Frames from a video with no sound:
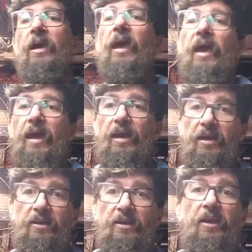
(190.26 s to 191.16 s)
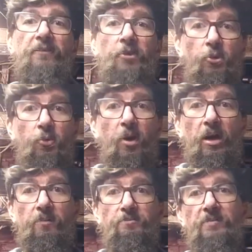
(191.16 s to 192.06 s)
And if you're
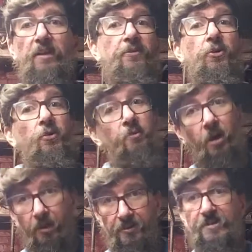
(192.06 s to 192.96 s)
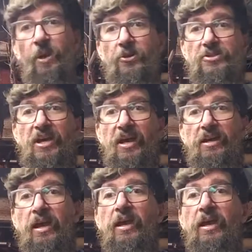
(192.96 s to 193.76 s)
on the smaller side,